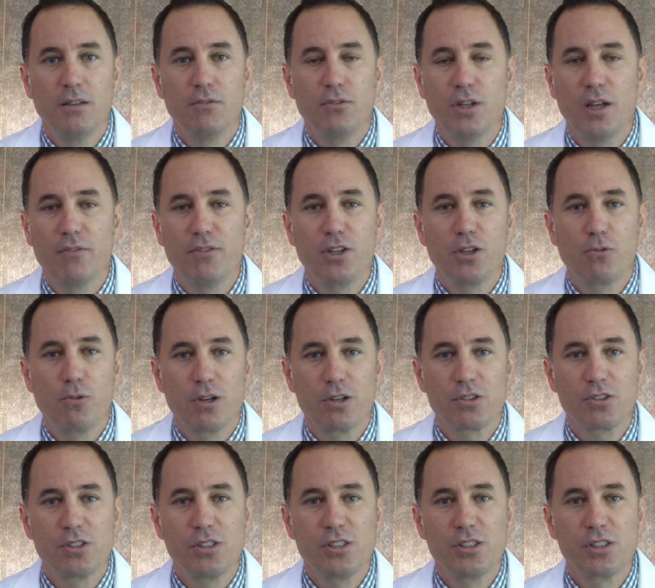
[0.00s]
If you have any
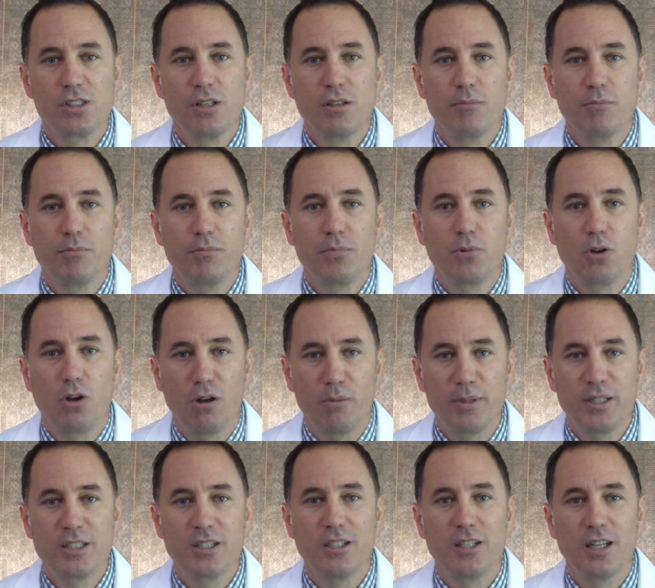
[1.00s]
questions, call
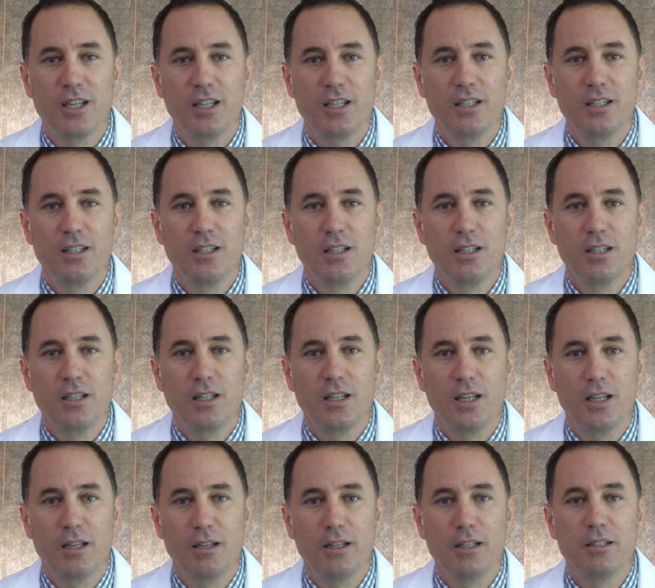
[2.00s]
me today
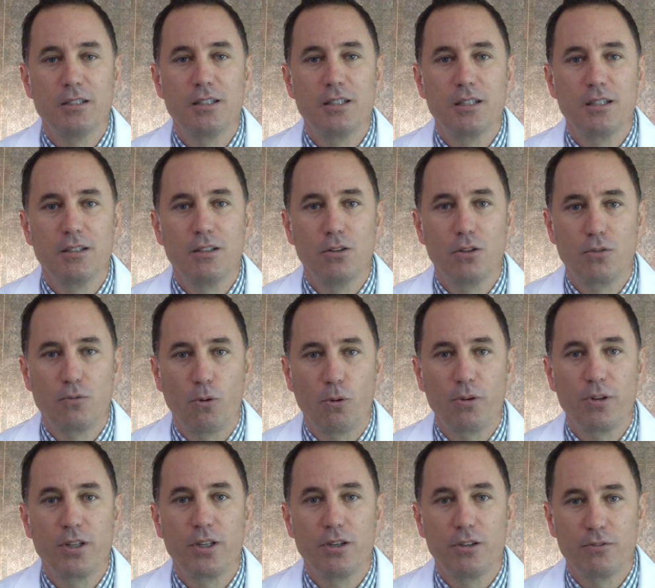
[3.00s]
and Look
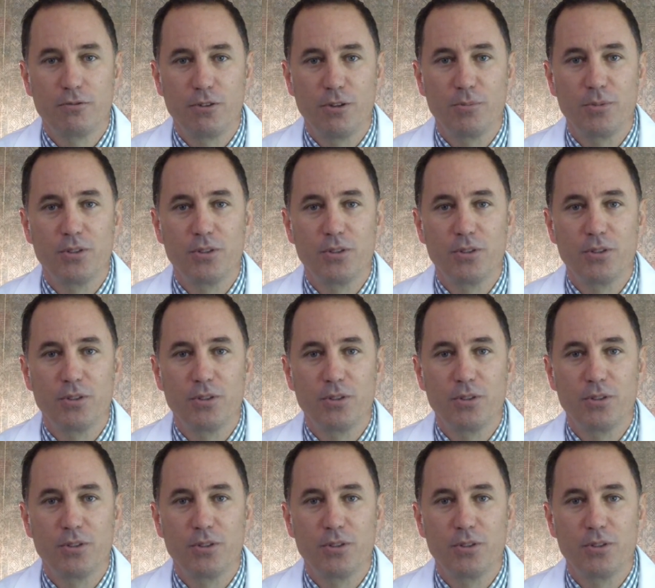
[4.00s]
forward to hearing from